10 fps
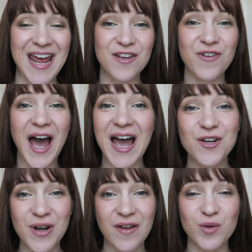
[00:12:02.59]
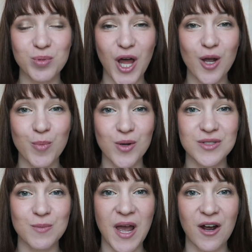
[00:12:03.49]
And if I don't have a blog
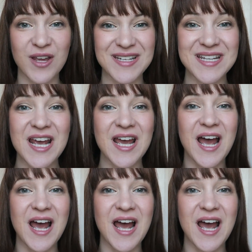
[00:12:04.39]
post about it,